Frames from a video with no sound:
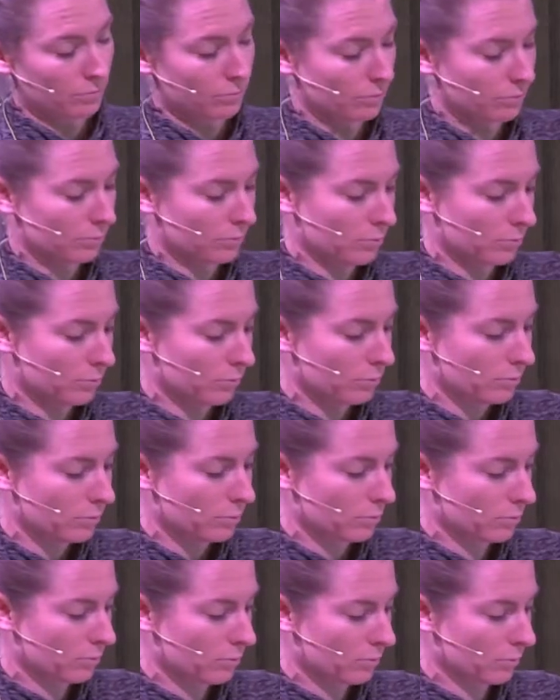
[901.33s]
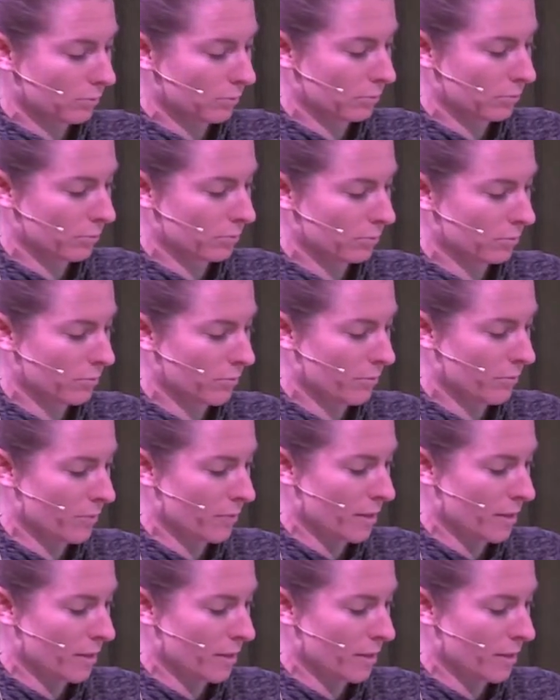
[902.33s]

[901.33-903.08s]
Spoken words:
Nobody speaks.